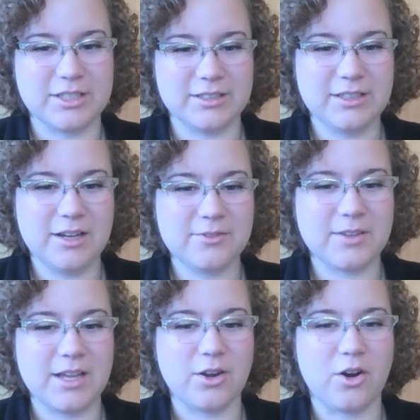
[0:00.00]
in enough,
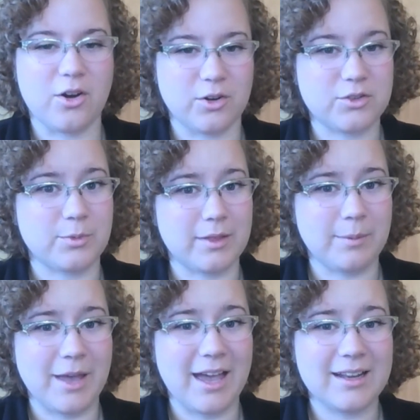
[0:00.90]
it hurts really
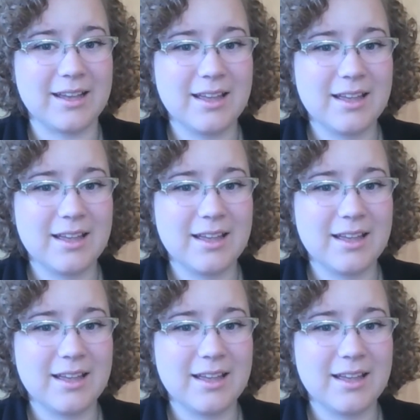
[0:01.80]
bad.